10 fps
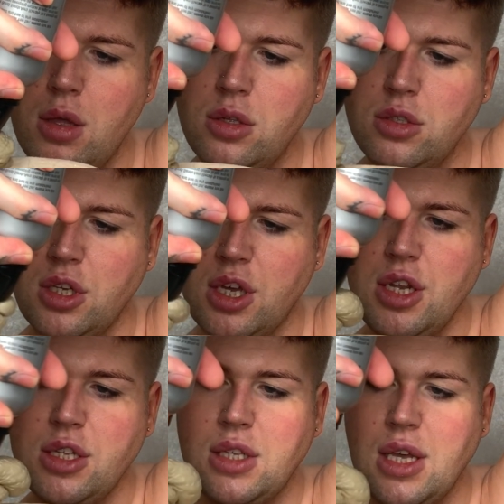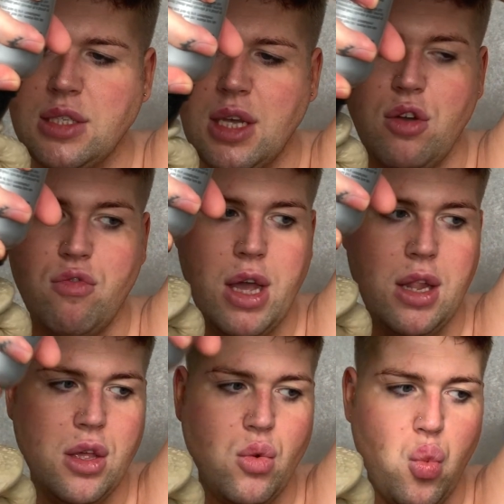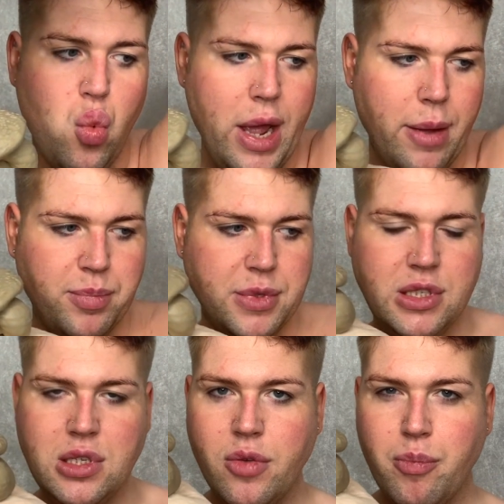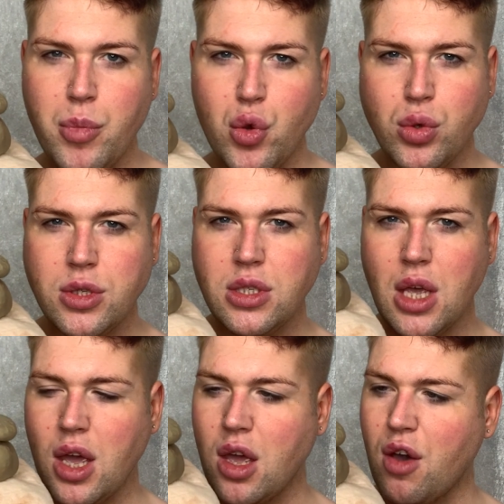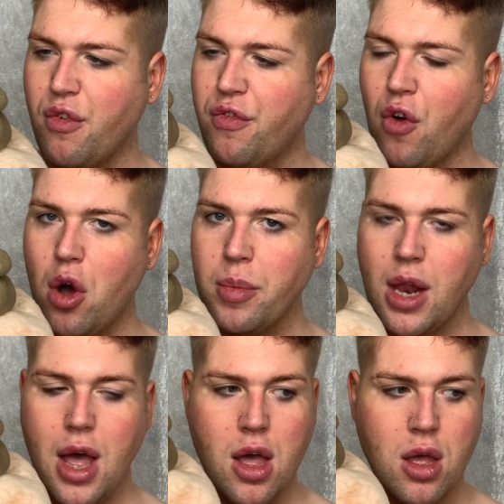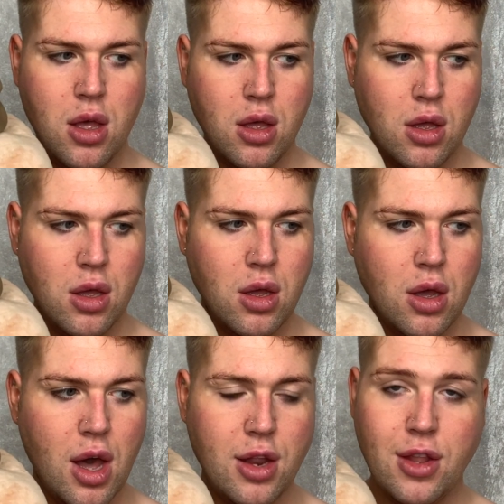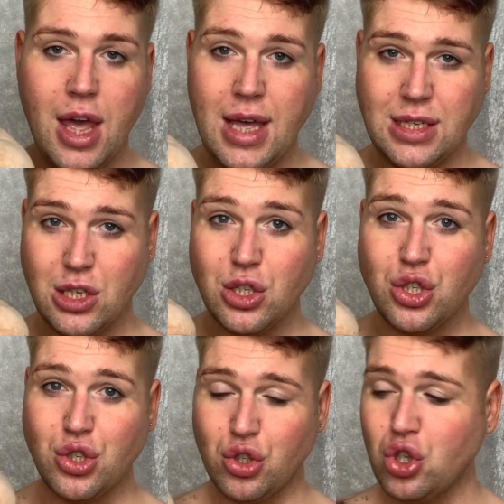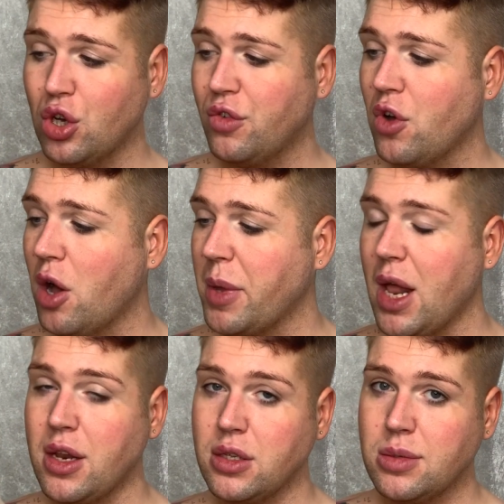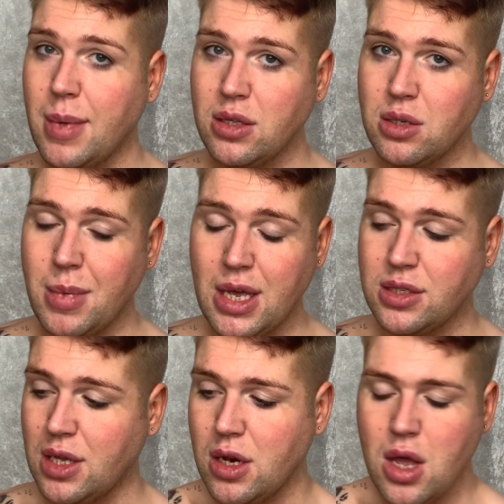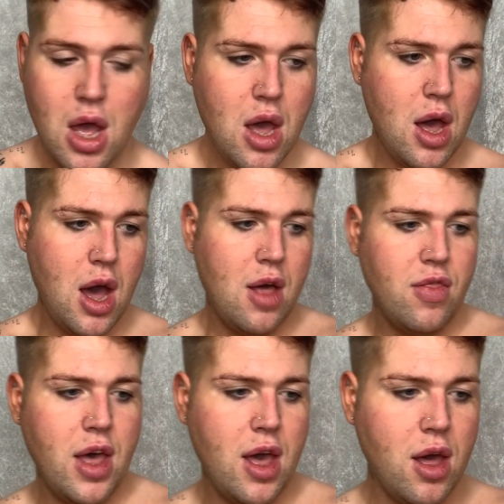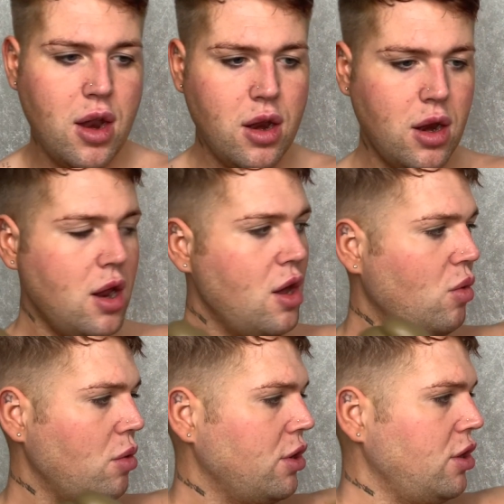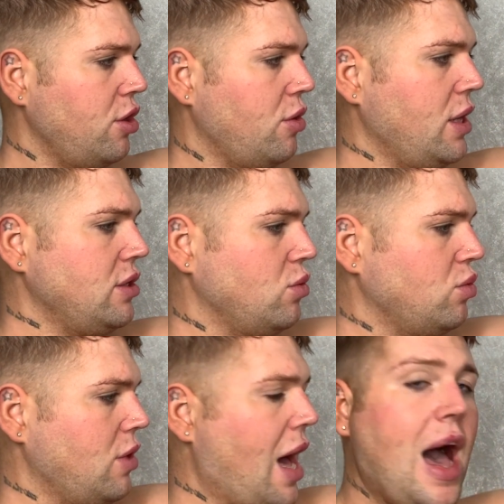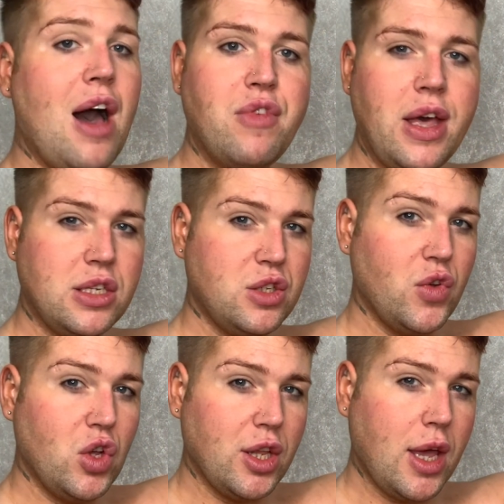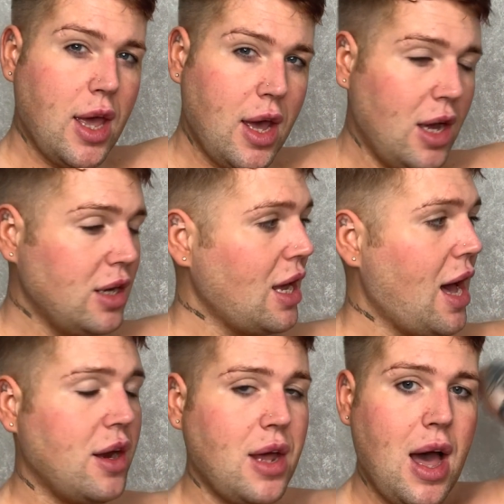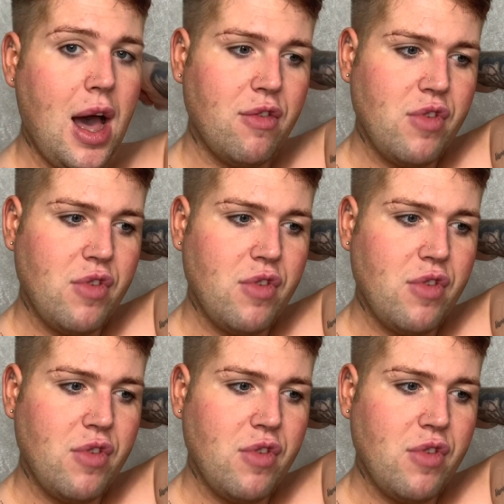so can you see it's like a really whipped moussey formula, and it's such a good formula and it smells amazing. And then what we're going to do is I have exfoliated and I have